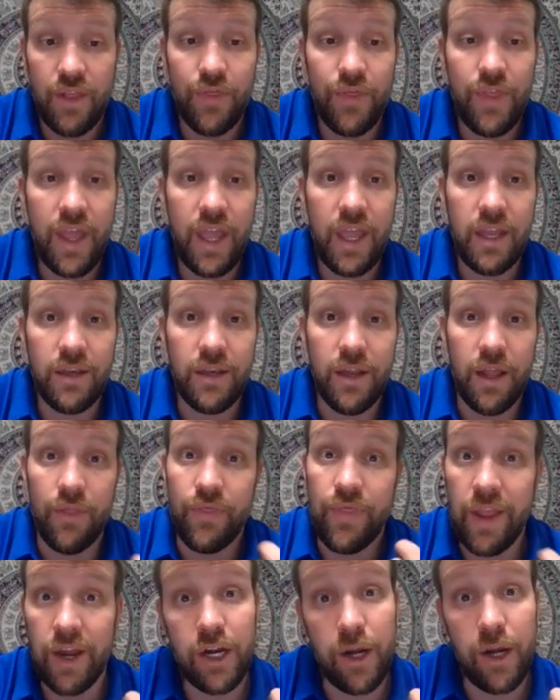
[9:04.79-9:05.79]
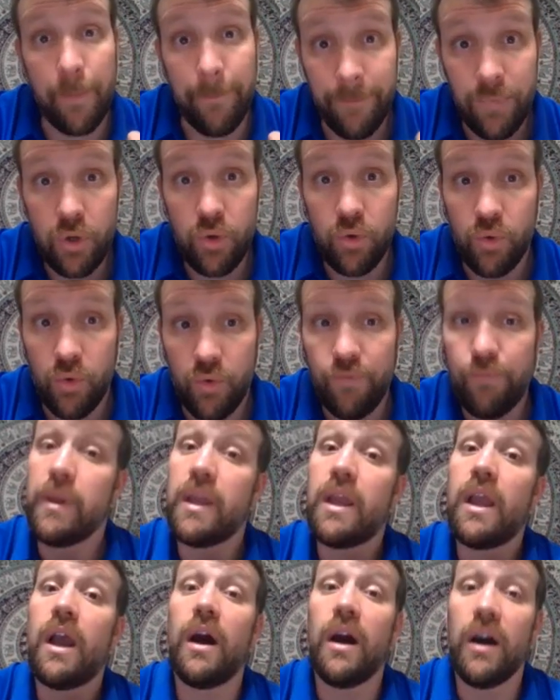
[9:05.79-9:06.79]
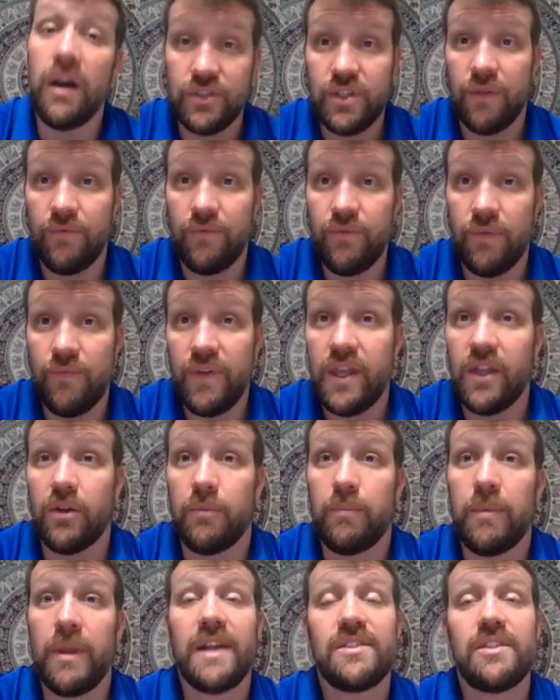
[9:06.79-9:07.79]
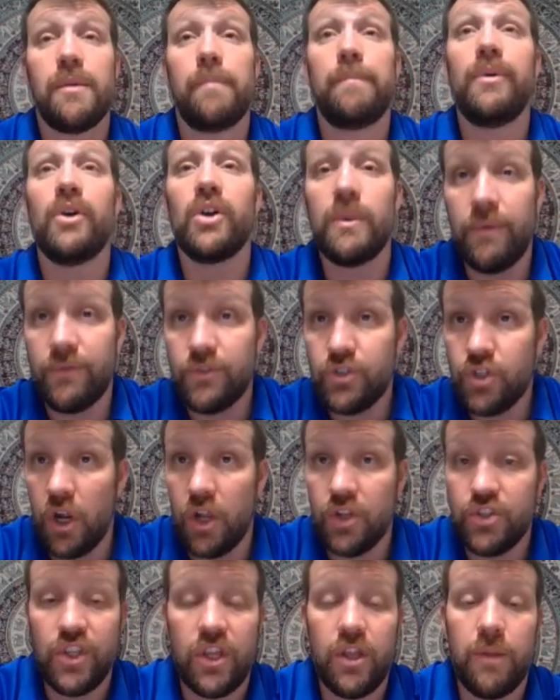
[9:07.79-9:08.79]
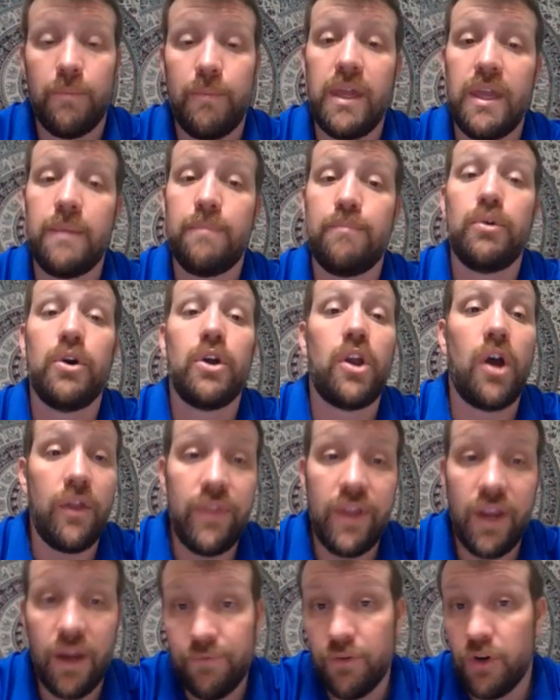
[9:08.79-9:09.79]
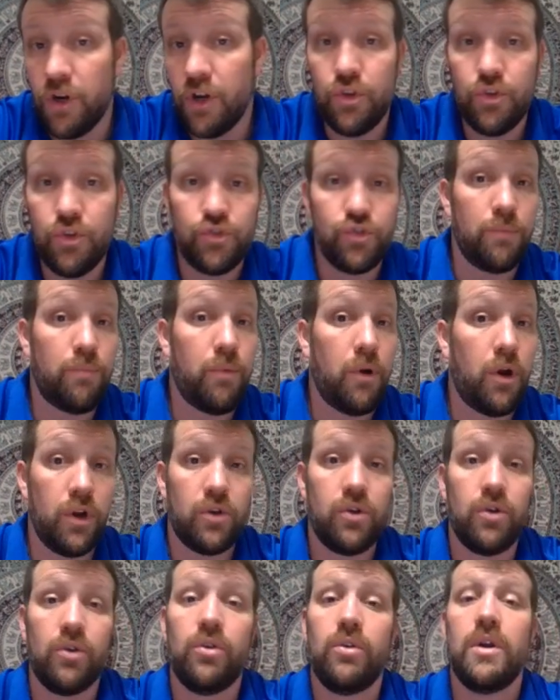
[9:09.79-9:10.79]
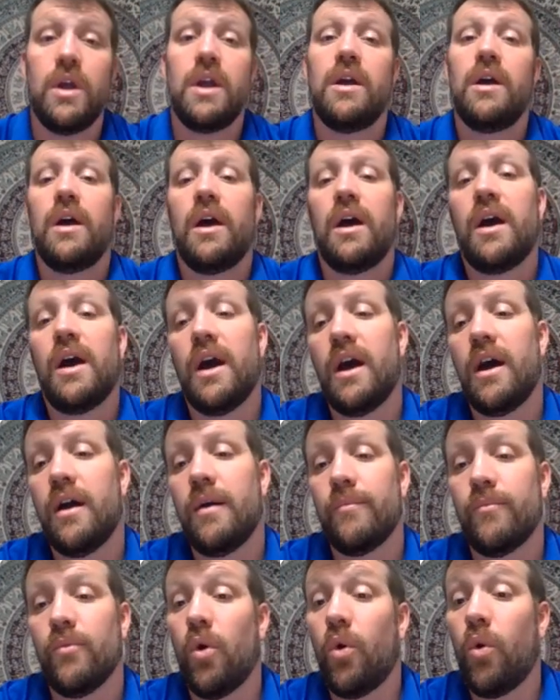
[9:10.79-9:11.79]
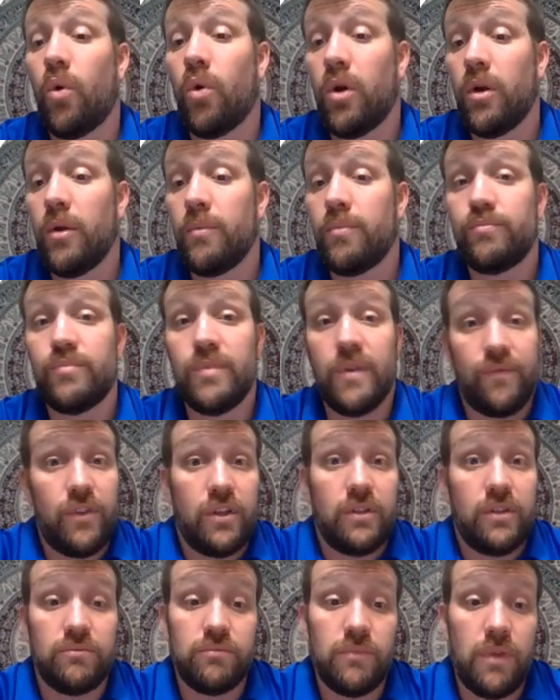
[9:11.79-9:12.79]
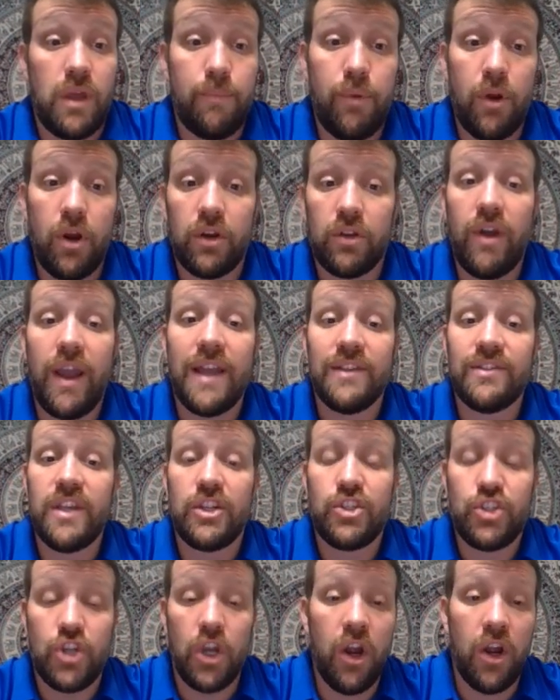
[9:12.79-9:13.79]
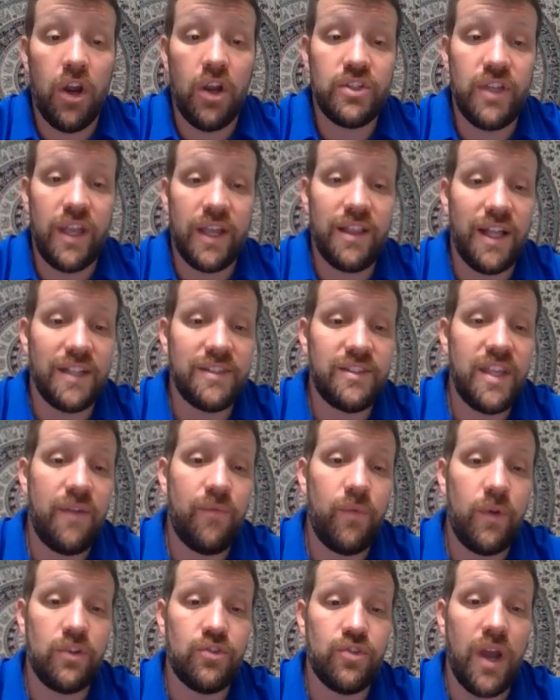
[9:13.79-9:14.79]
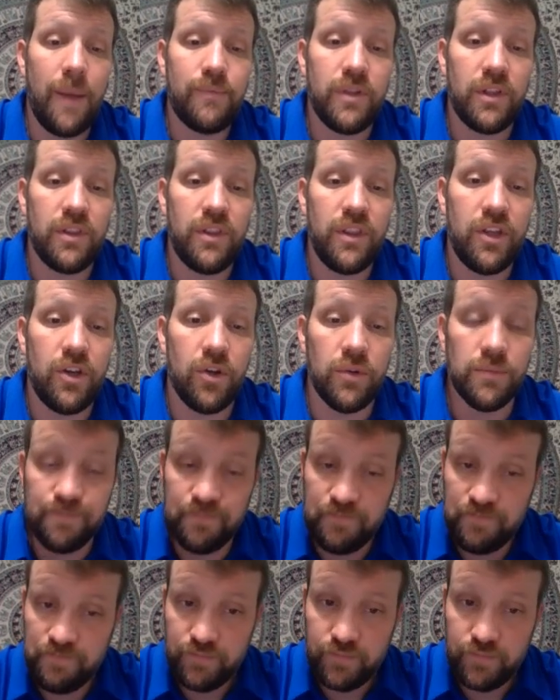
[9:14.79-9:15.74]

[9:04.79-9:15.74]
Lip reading: then they're going to move because of the field, because of the buildup of charge that could be put on there for a neutral particle. Or if a particle has a charge, like let's say if we dropped a little